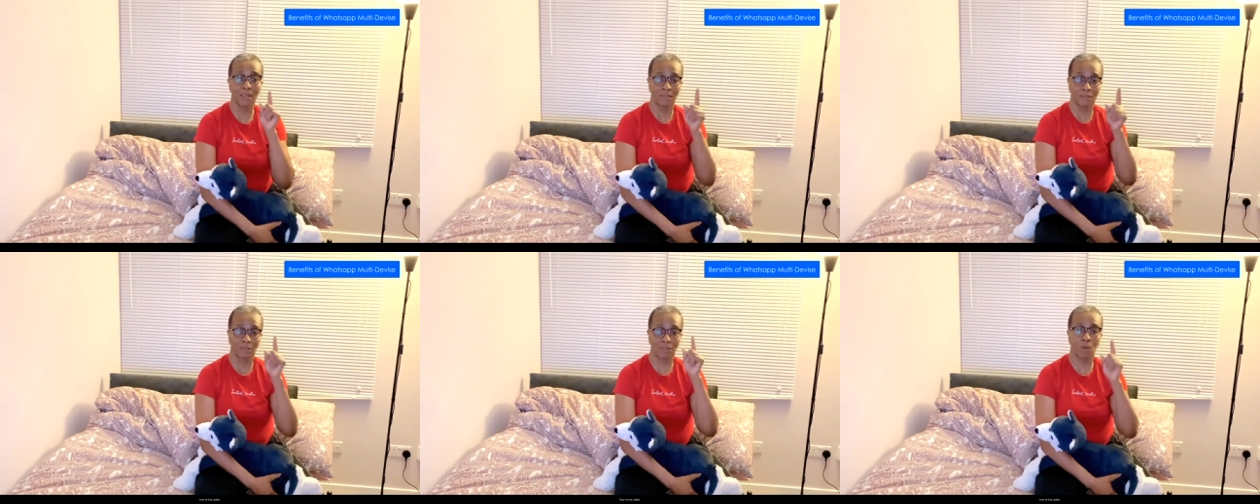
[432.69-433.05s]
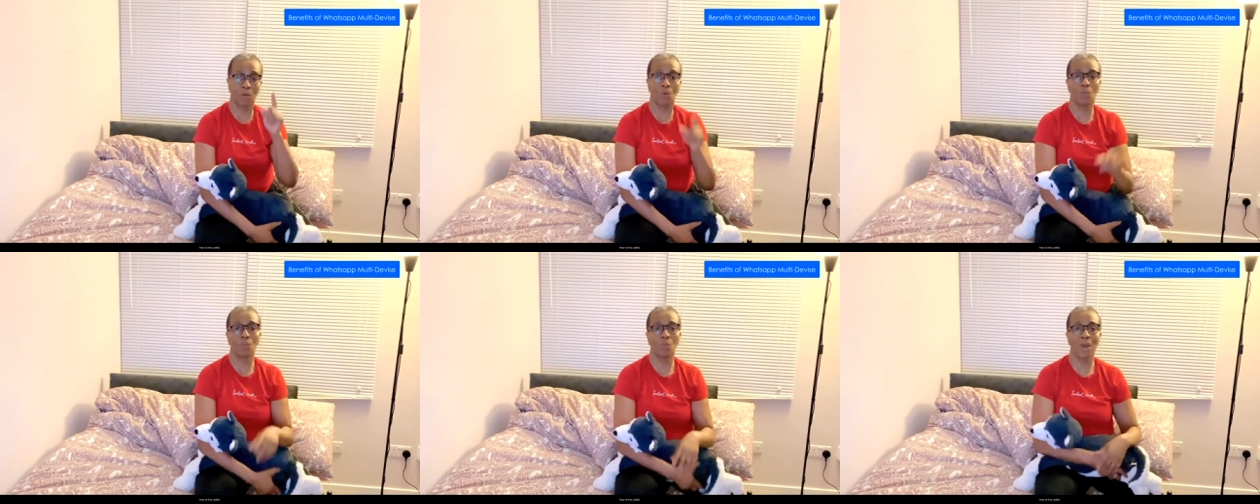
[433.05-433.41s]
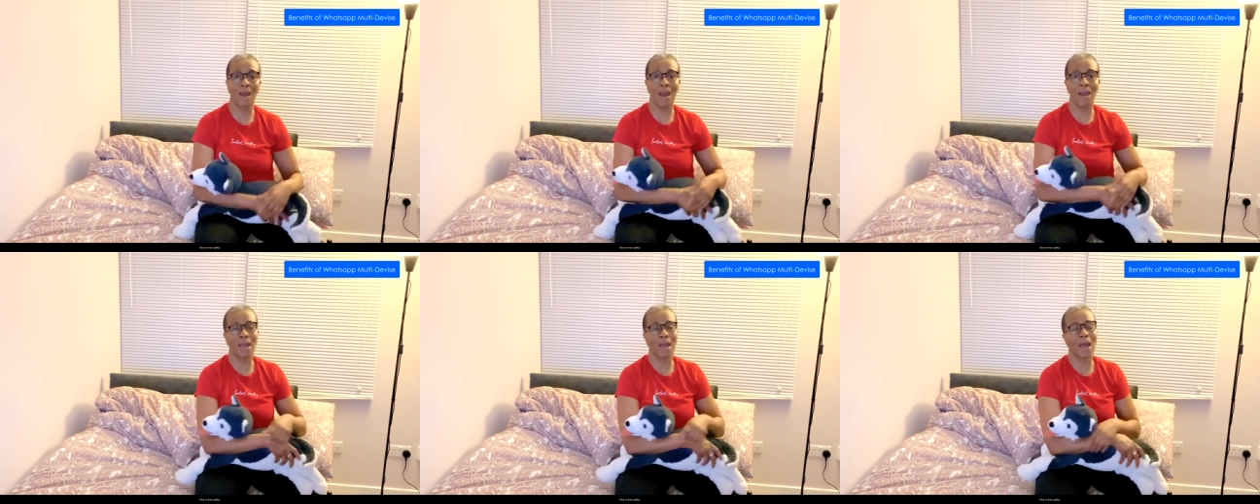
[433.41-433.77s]
So
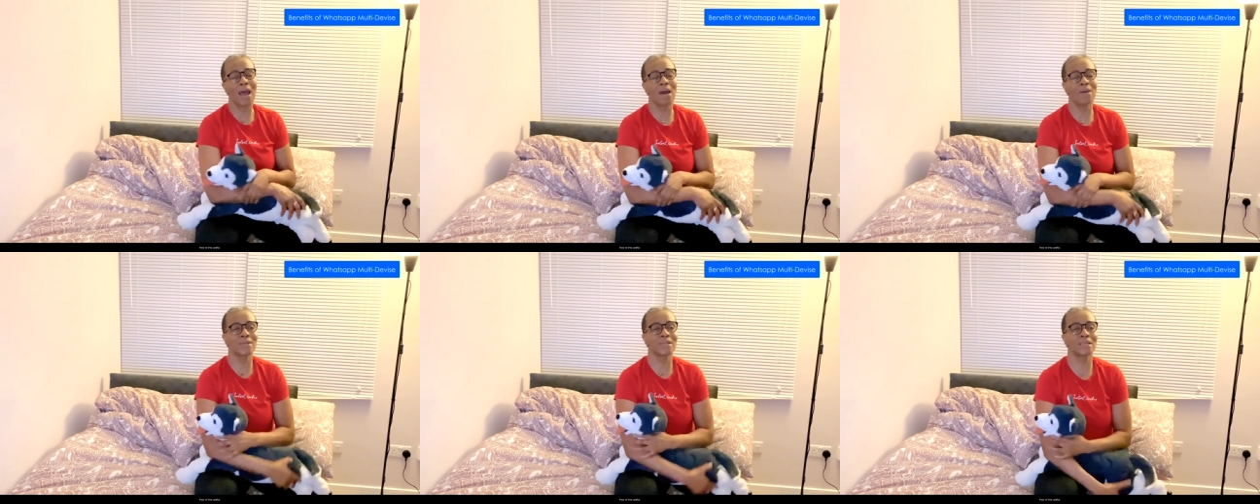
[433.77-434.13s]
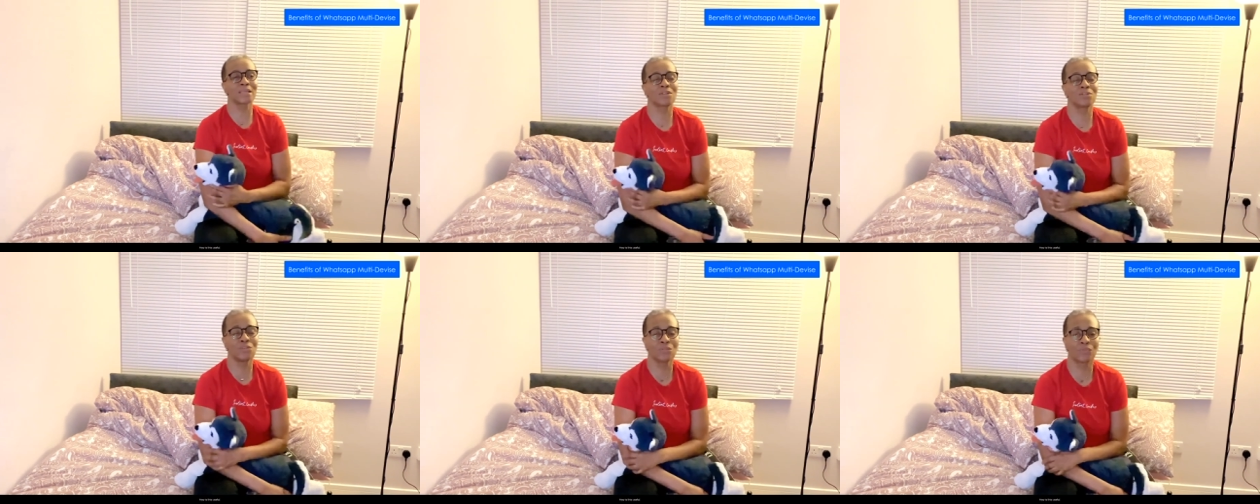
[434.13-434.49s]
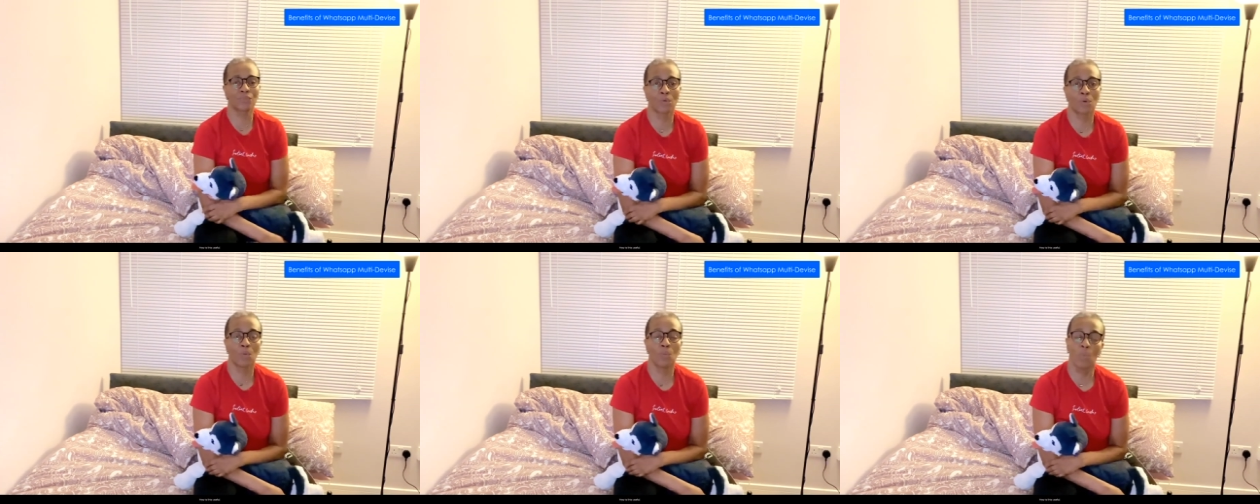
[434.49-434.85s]
how is this
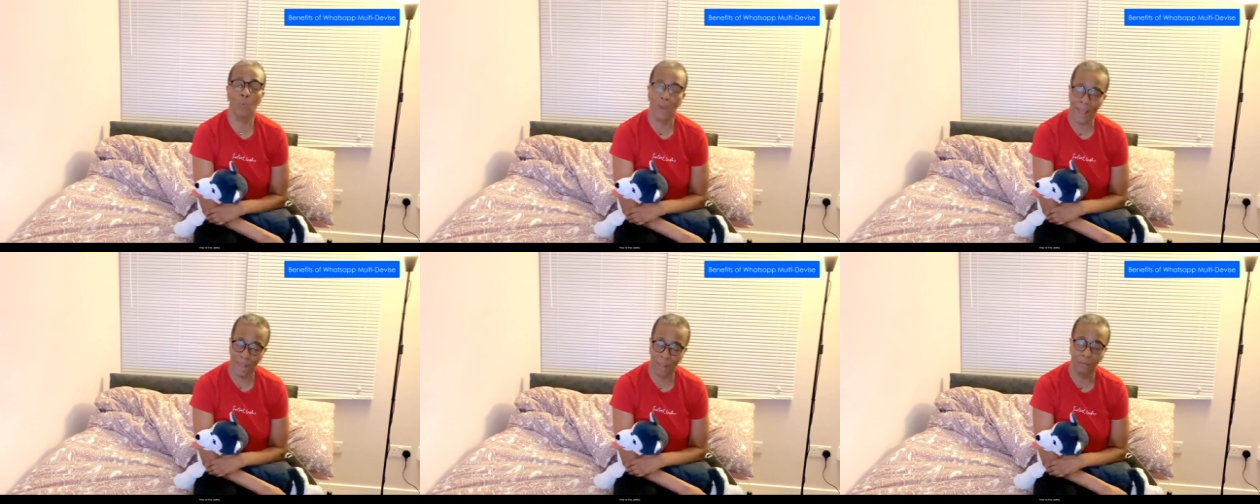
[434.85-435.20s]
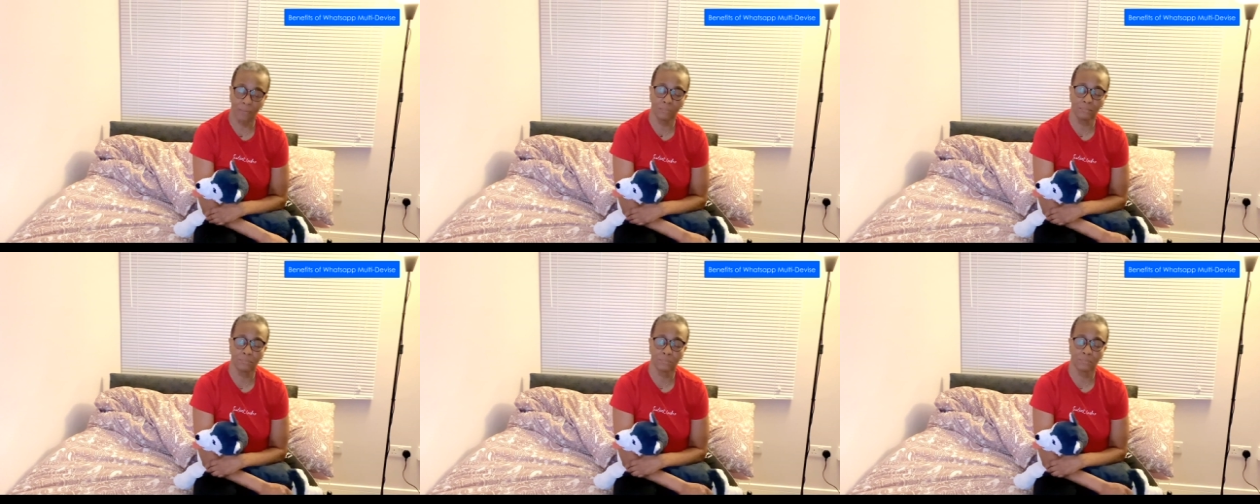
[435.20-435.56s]
useful? Well,